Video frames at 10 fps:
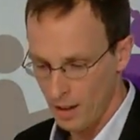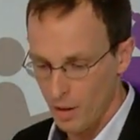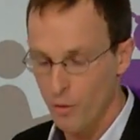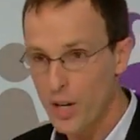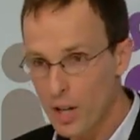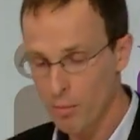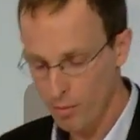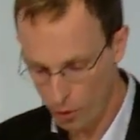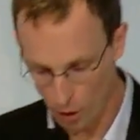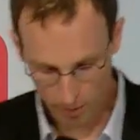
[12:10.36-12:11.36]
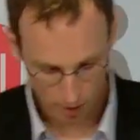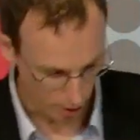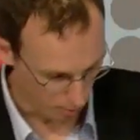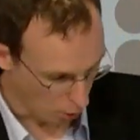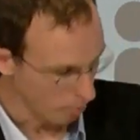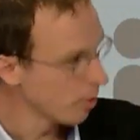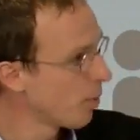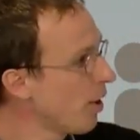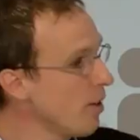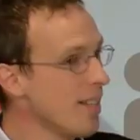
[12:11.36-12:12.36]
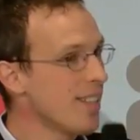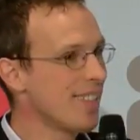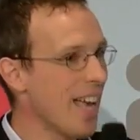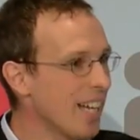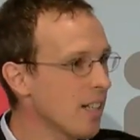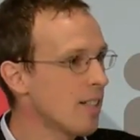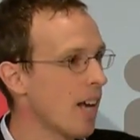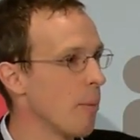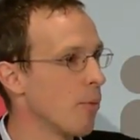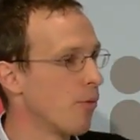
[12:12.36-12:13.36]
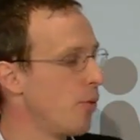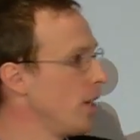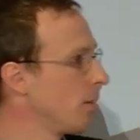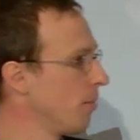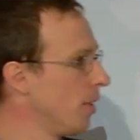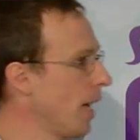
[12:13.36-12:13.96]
freedom from employment. But there is a second type of freedom